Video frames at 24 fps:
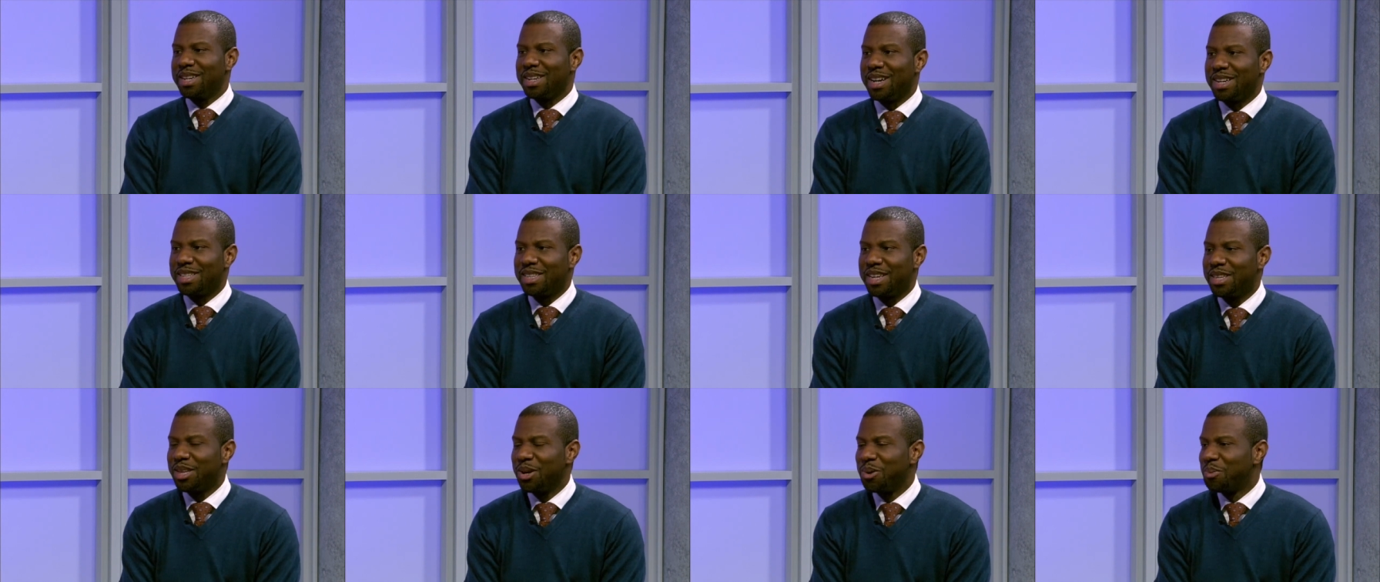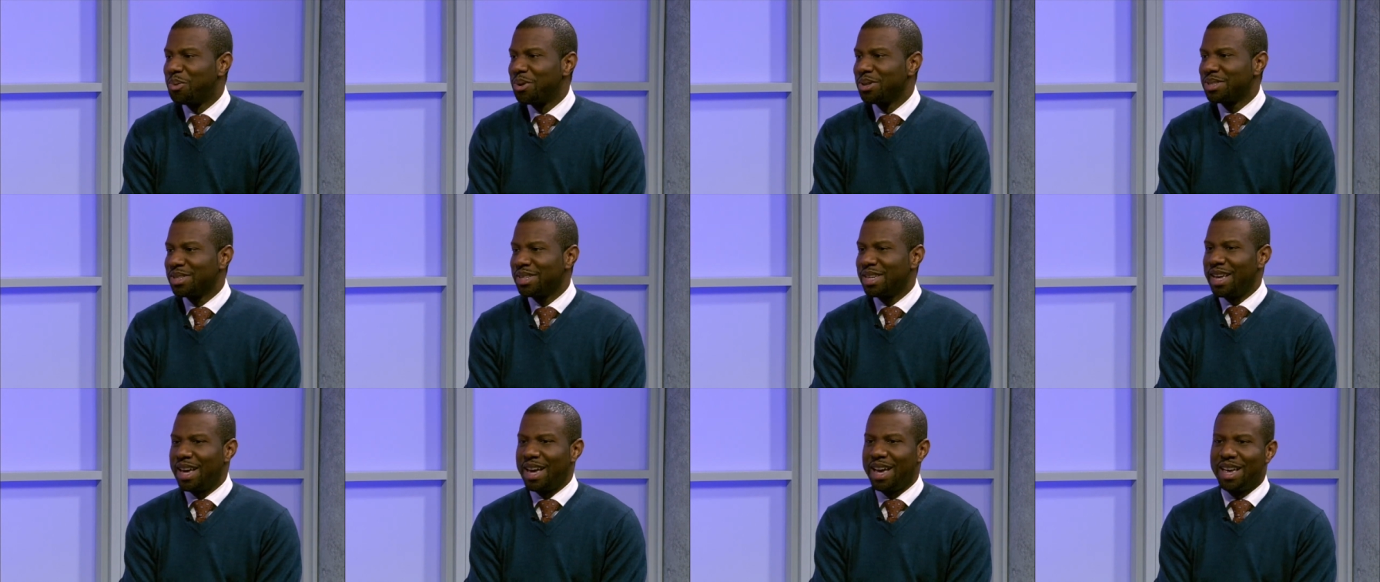Uh, they don't want
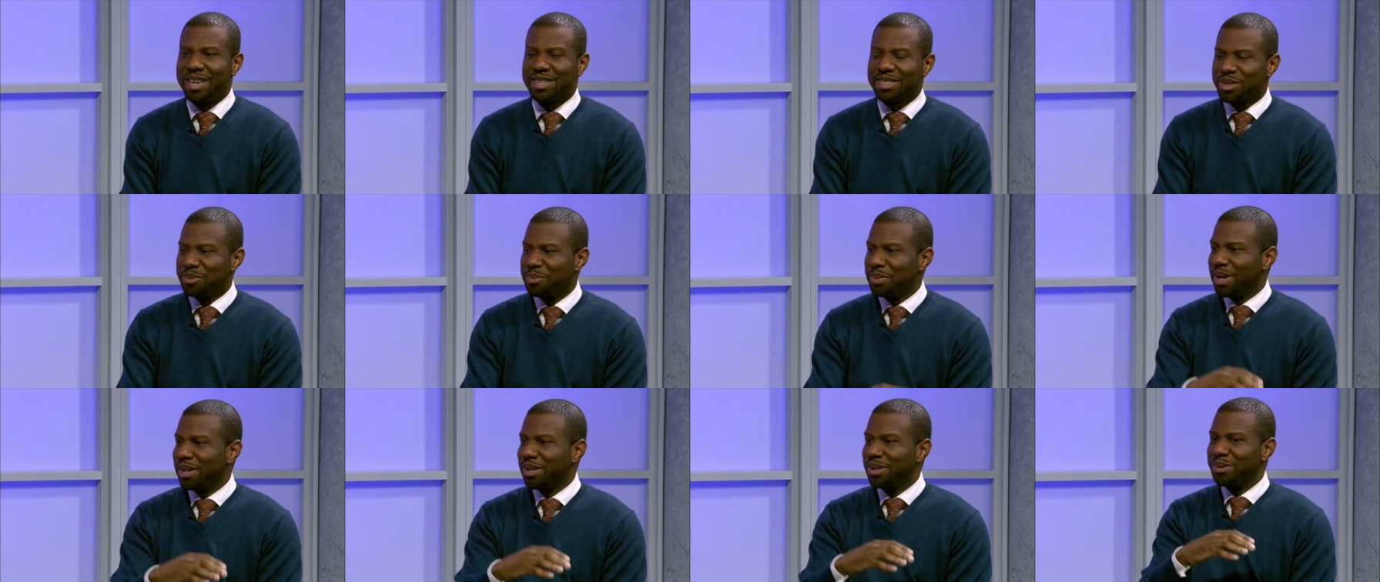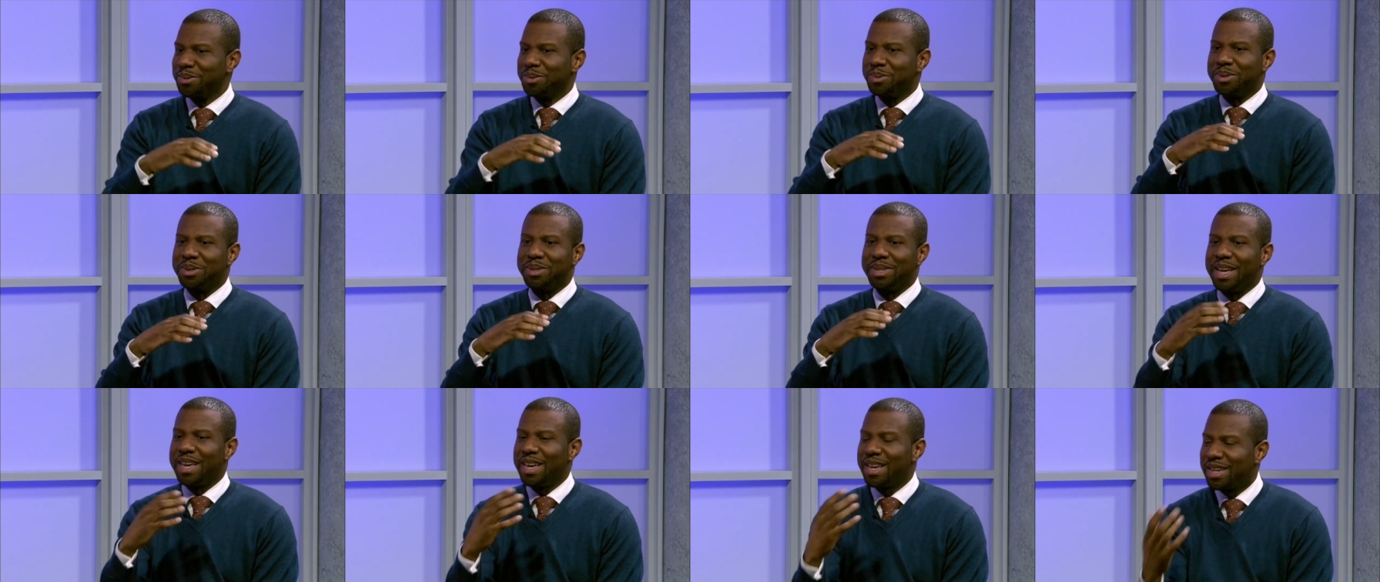you to ask about,
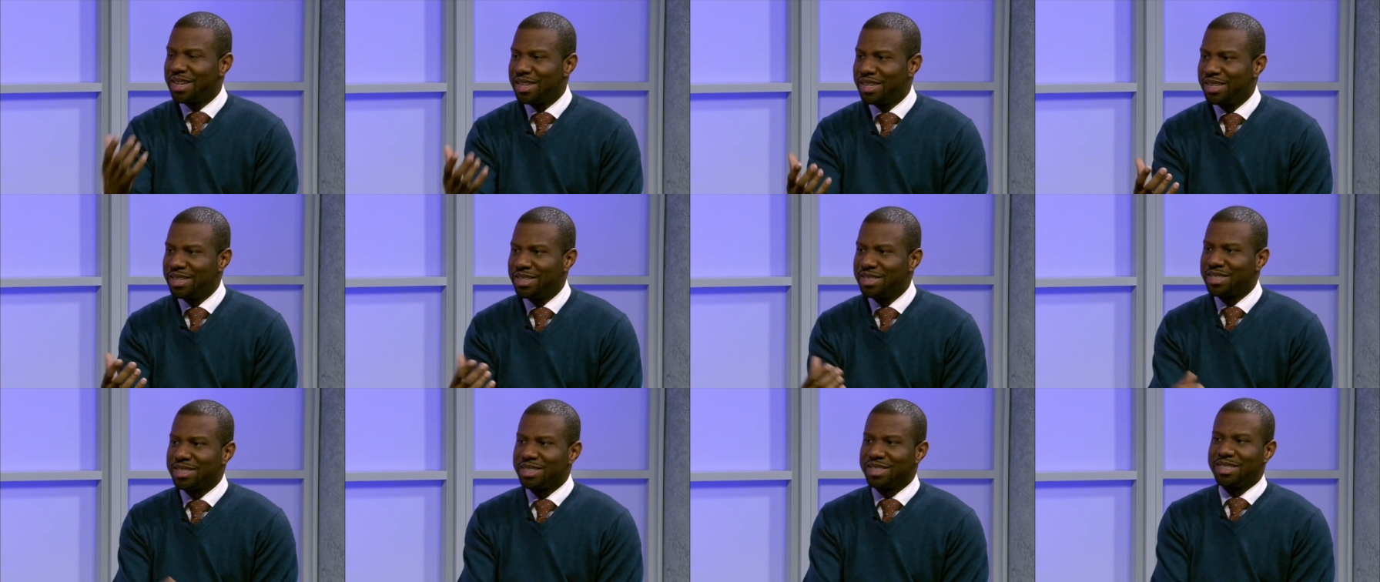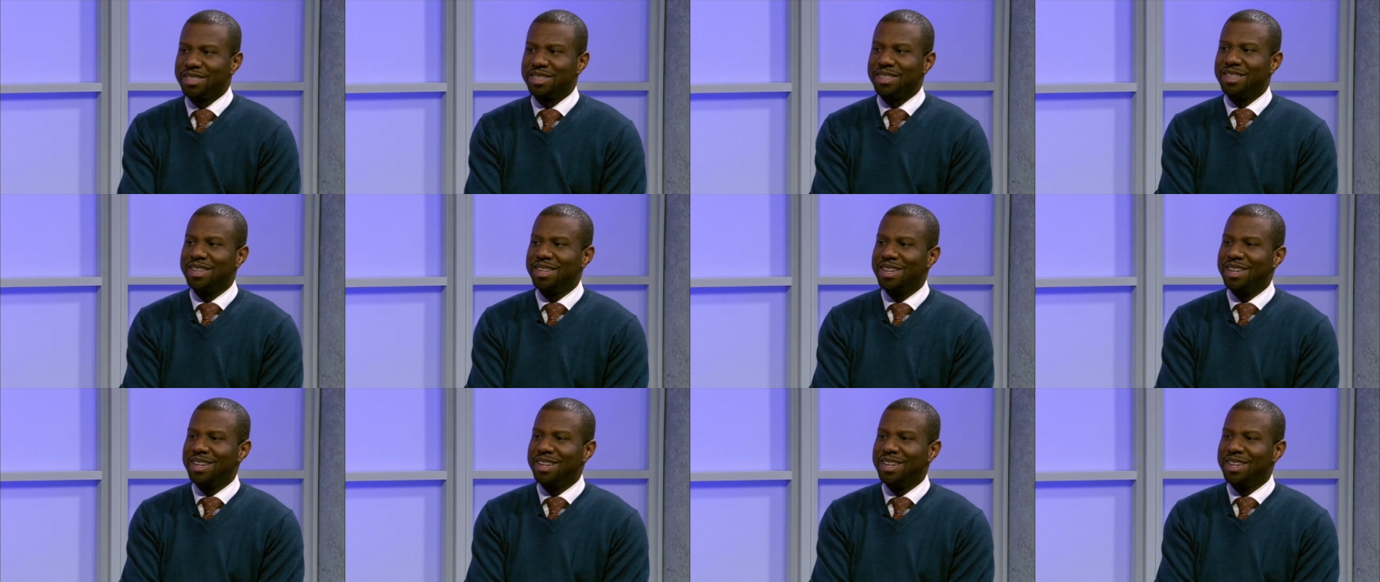well, age and